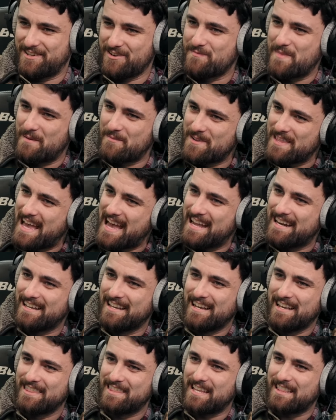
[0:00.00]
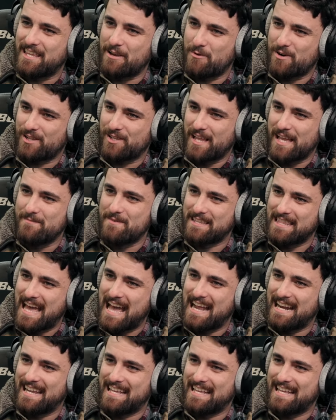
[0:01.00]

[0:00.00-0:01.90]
Do you remember that? Yeah. That oh, they were right. claiming that.